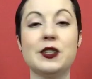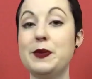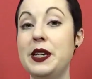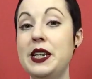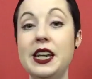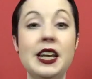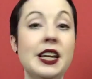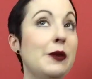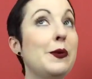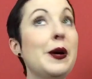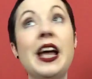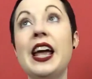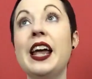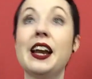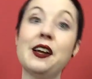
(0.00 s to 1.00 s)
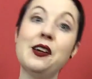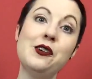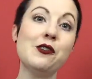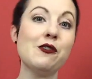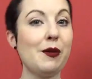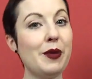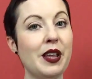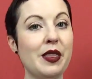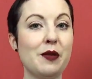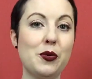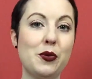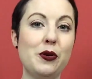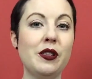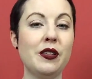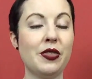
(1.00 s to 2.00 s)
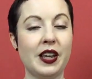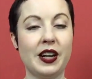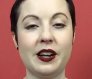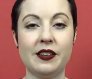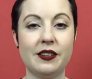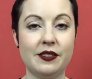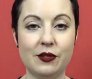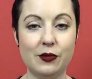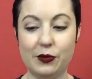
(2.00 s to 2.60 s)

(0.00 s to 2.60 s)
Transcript: knitting away and like, oh, grab another ball, and then I'd do,